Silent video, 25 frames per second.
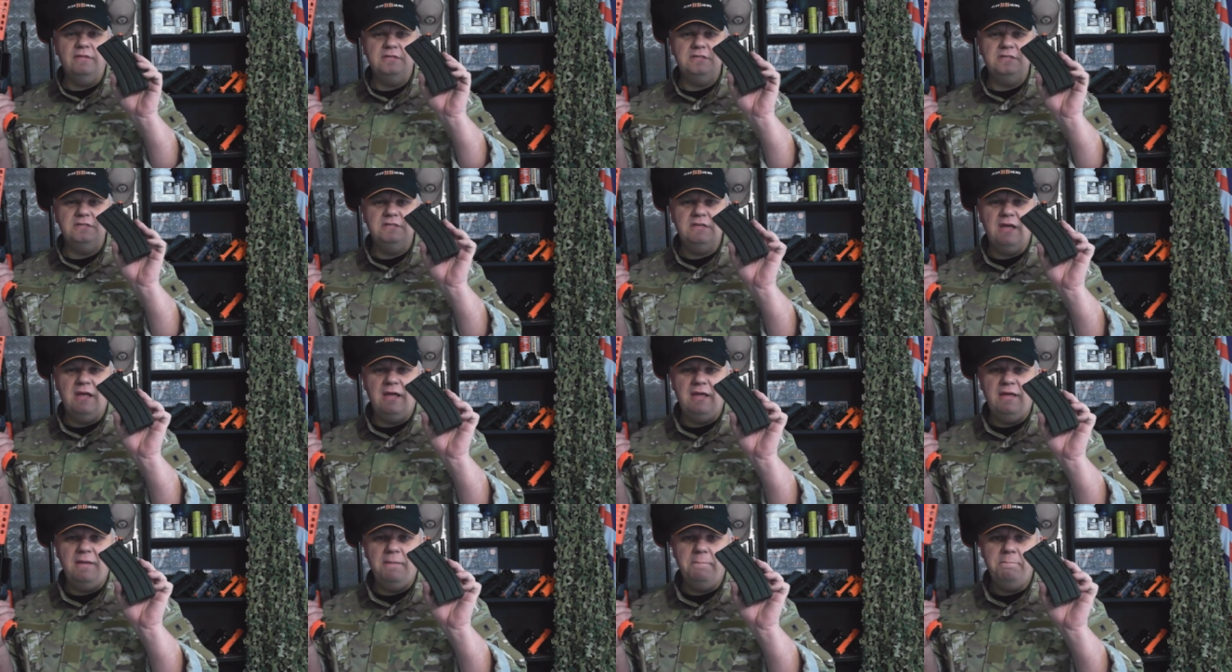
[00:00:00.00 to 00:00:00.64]
This is
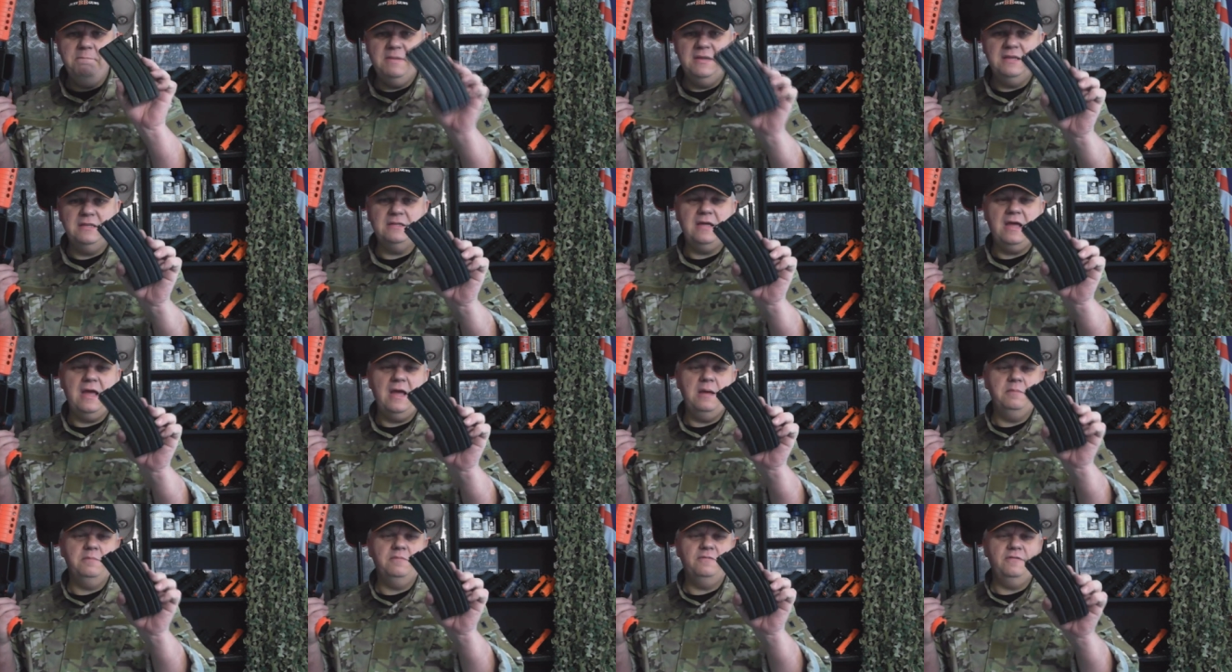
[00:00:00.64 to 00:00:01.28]
a
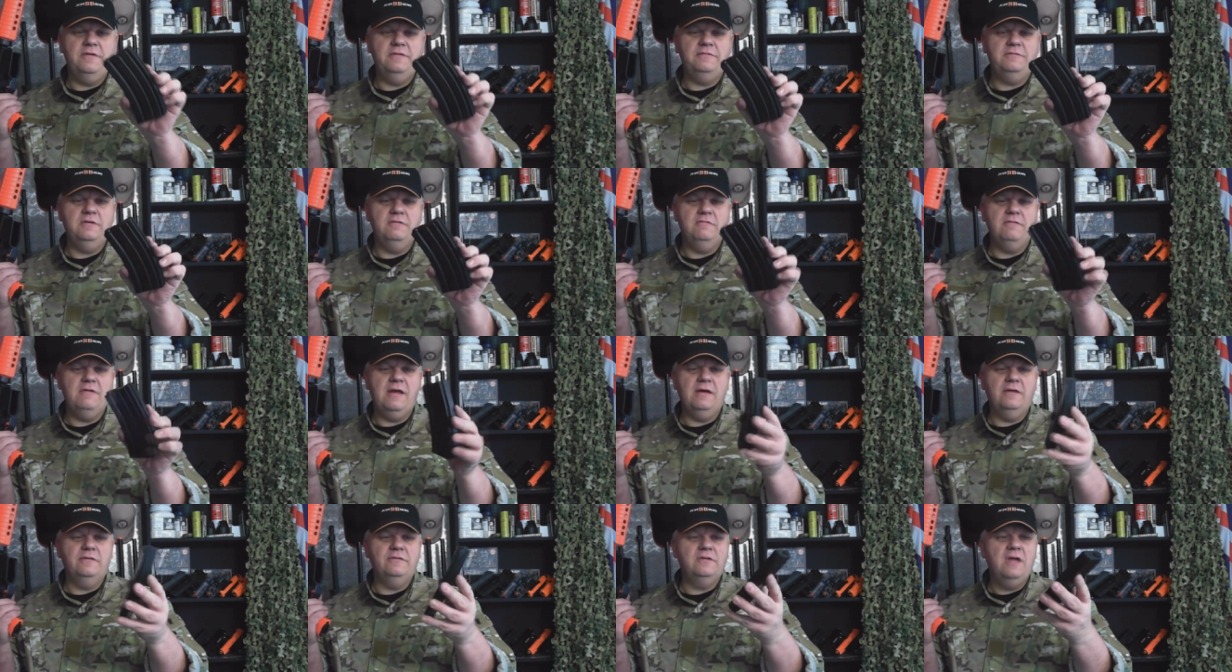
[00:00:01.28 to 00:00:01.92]
mid-cap fifty
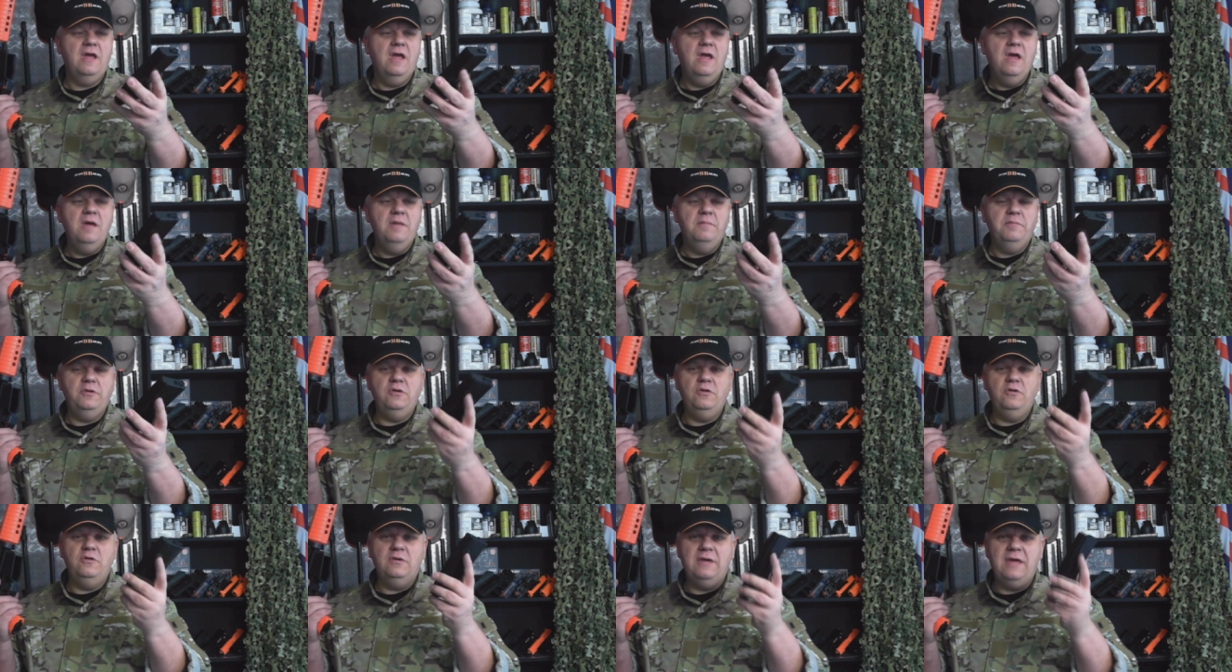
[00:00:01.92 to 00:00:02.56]
round,
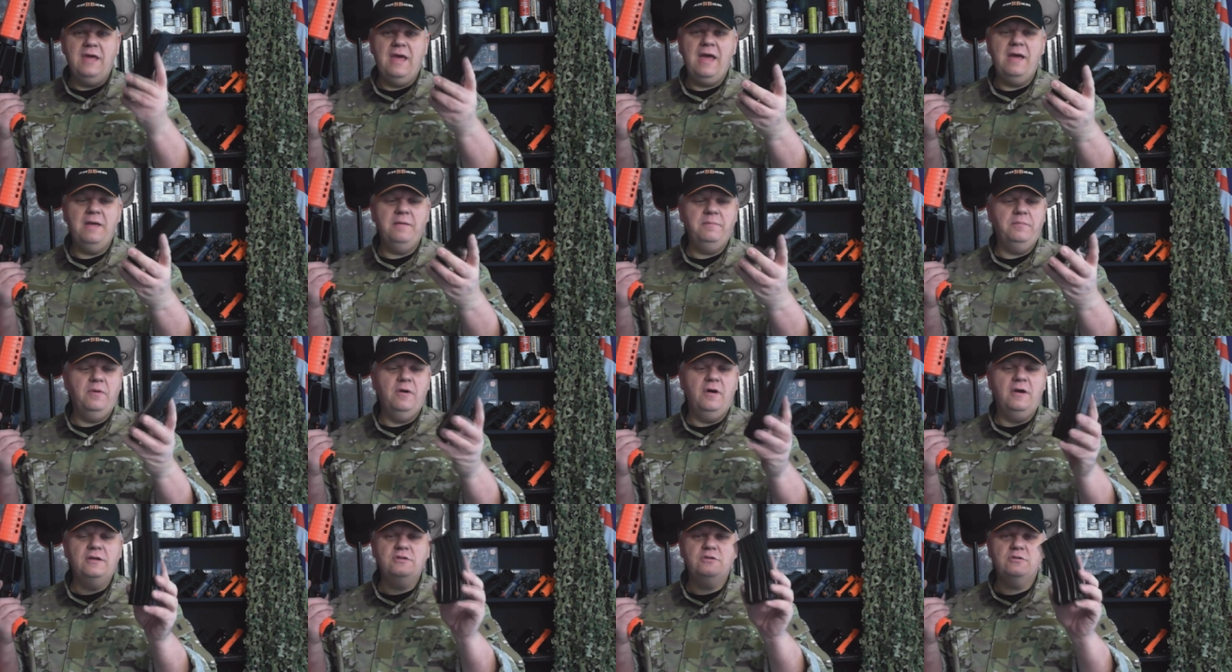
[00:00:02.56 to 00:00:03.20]
but you
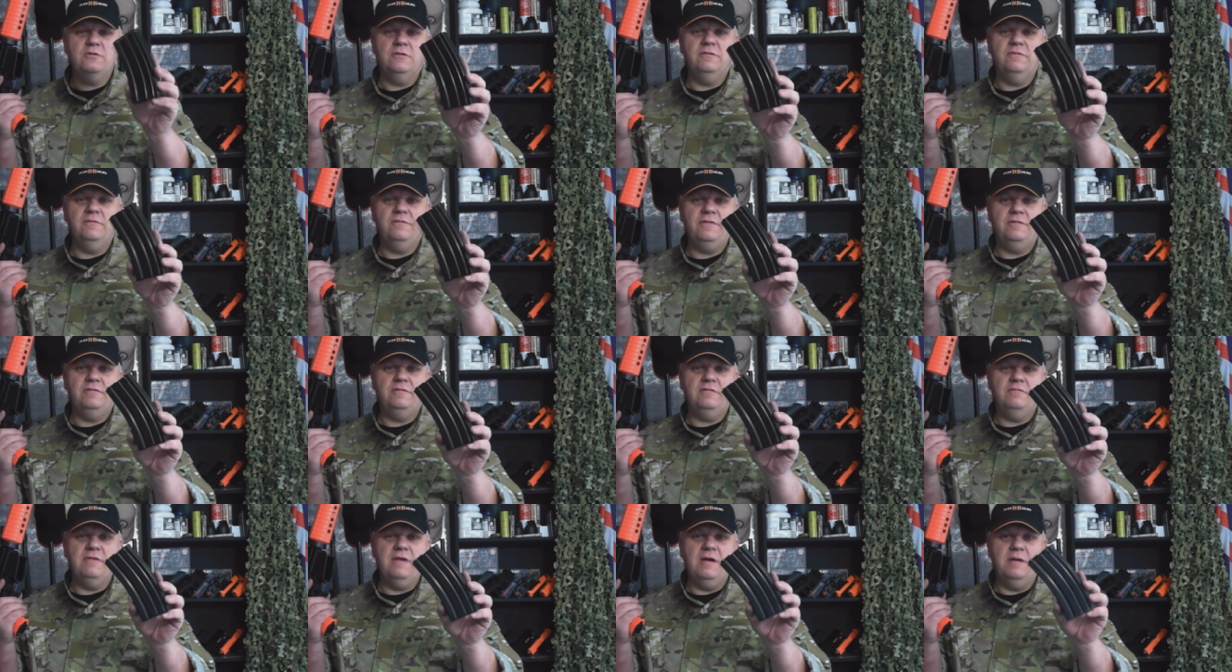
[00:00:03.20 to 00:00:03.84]
can buy two hundred
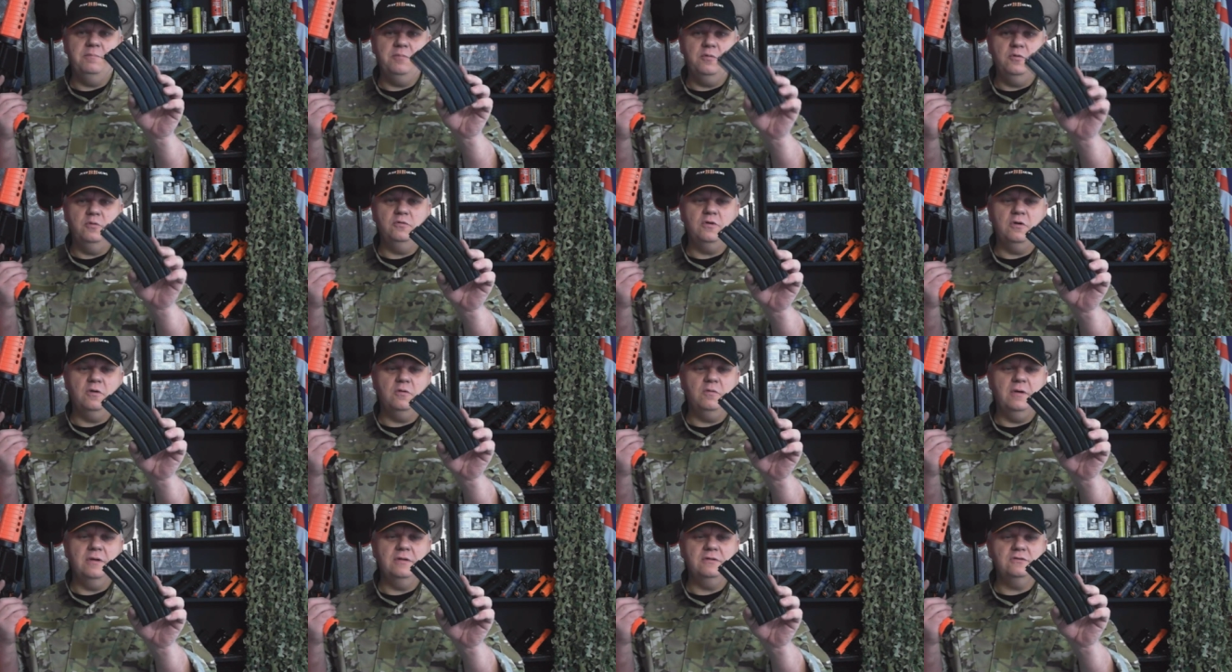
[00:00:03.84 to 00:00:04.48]
fifty round
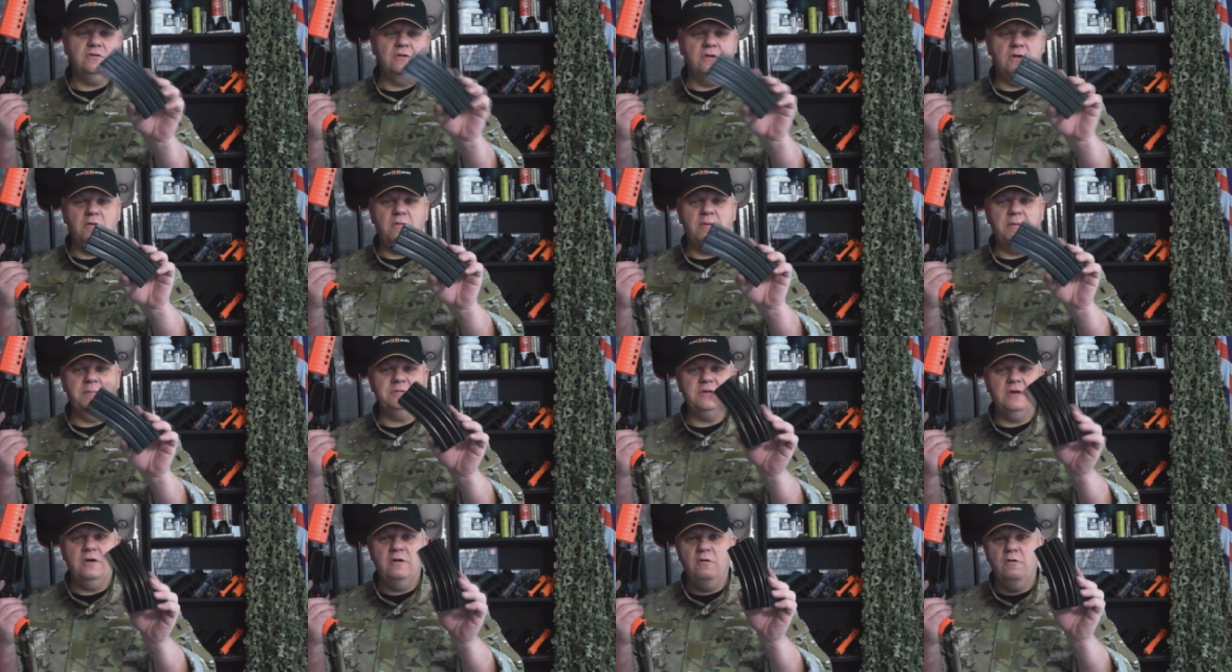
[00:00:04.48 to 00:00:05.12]
Bulldog ones on our
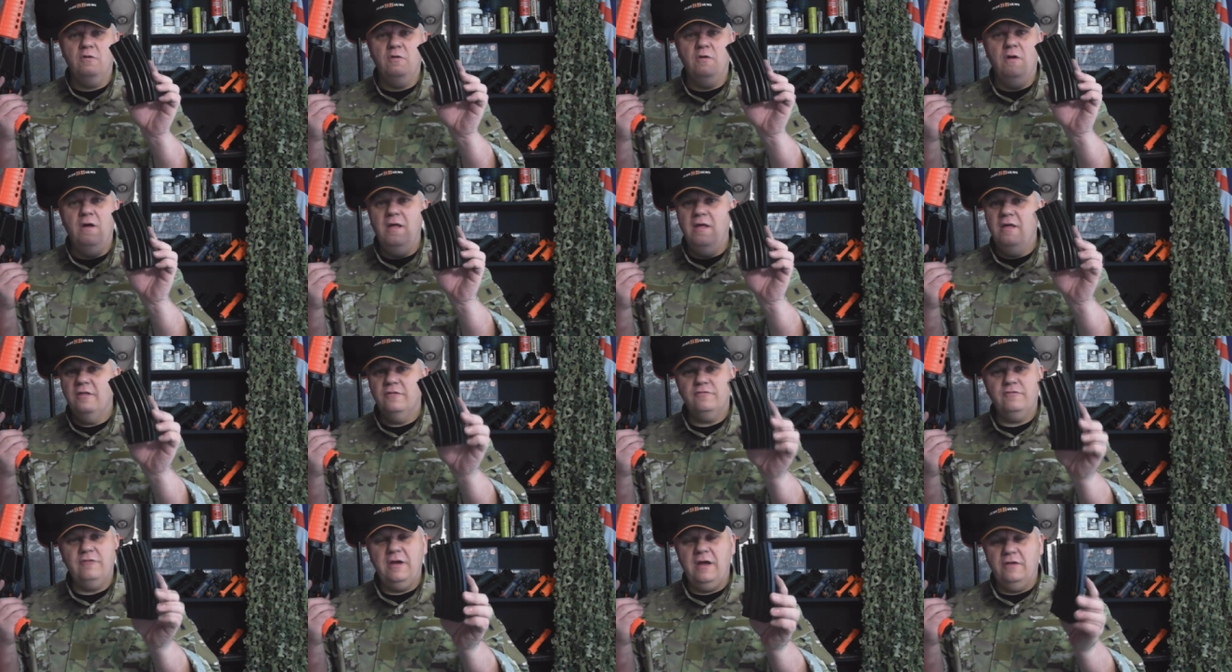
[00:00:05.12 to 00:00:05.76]
website, or
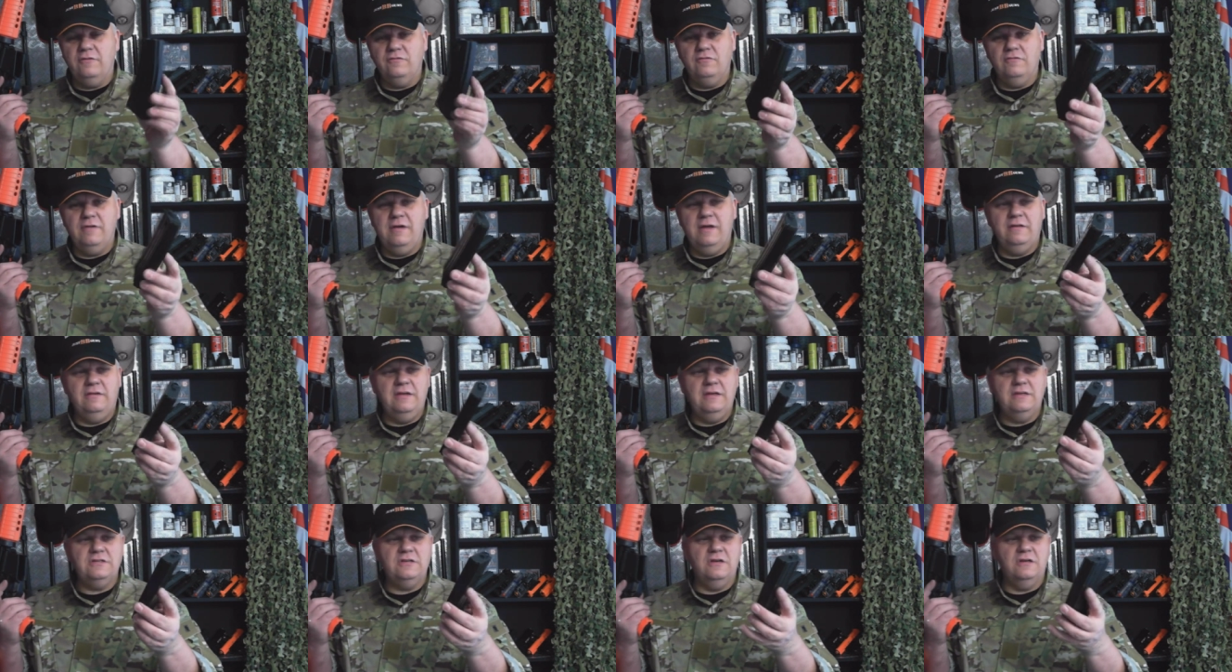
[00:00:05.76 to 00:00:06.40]
three hundred
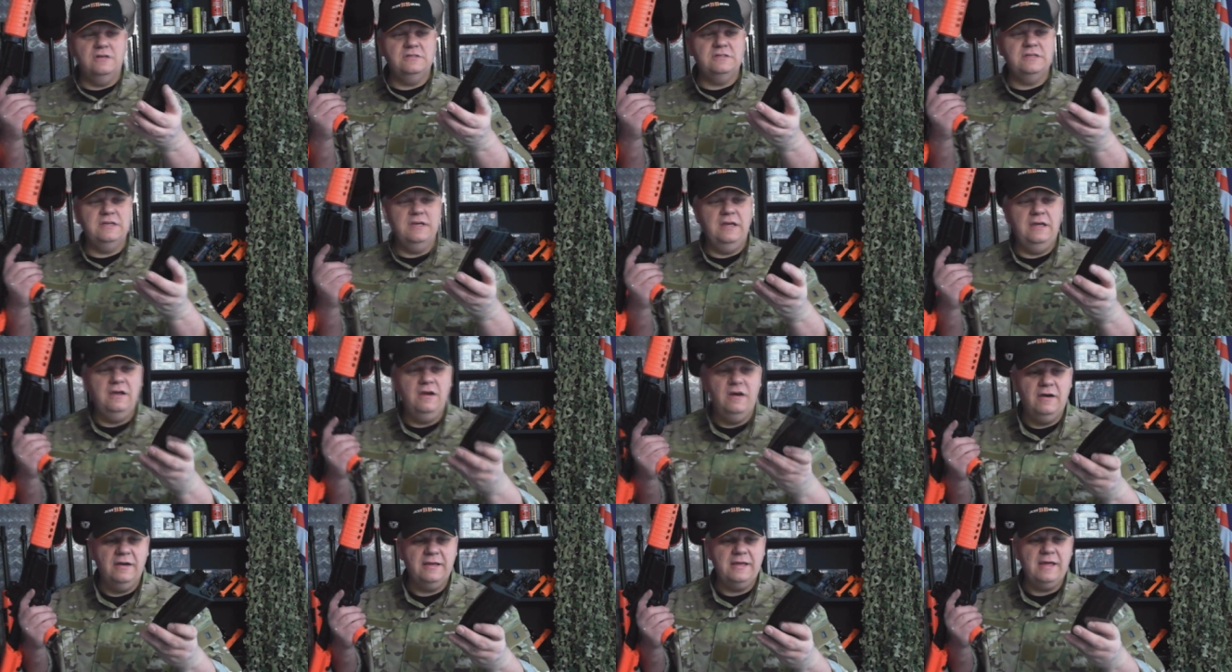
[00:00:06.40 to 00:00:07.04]
round S R
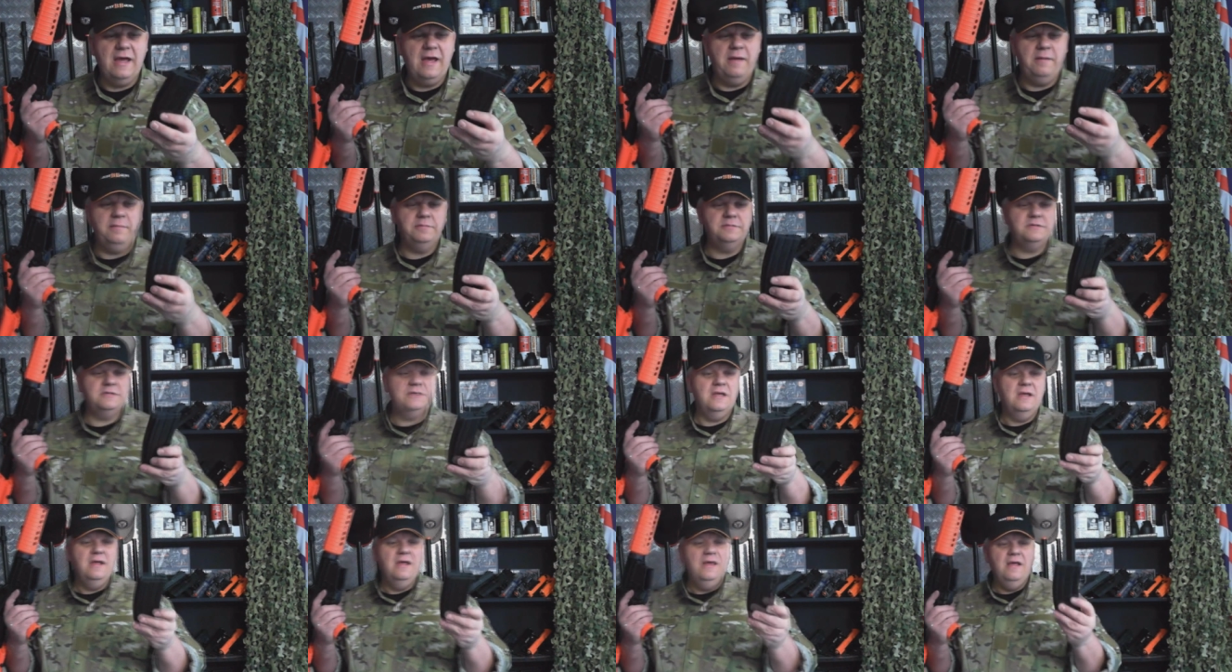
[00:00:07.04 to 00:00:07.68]
C high
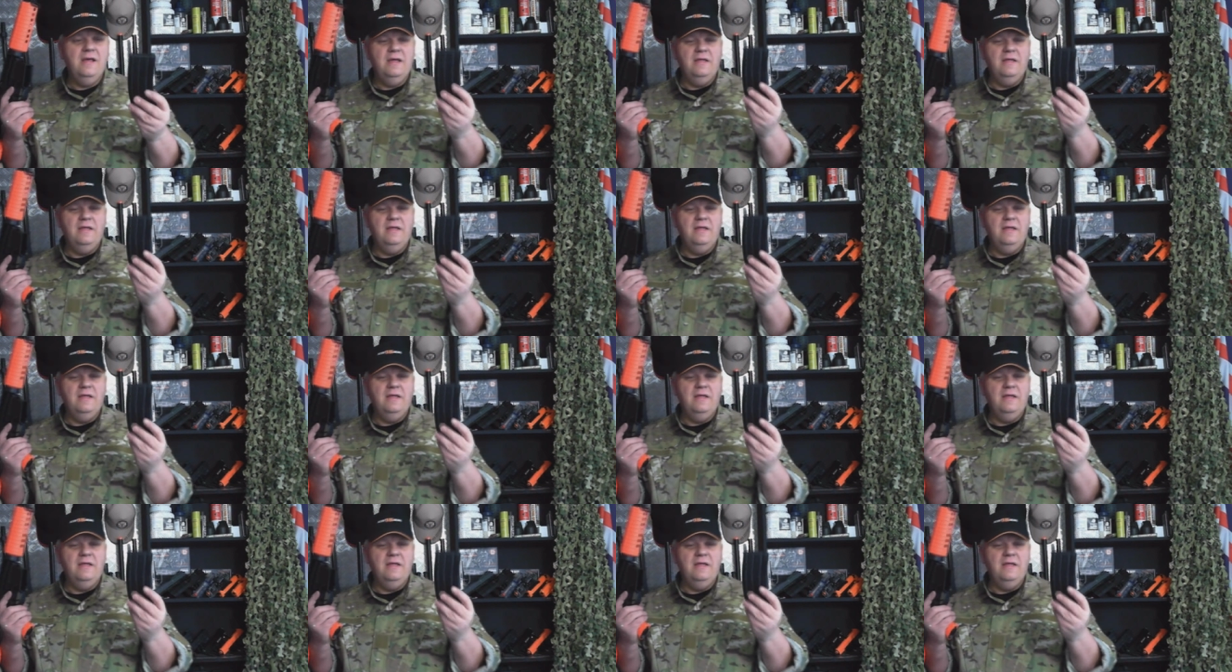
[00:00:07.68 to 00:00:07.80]
caps.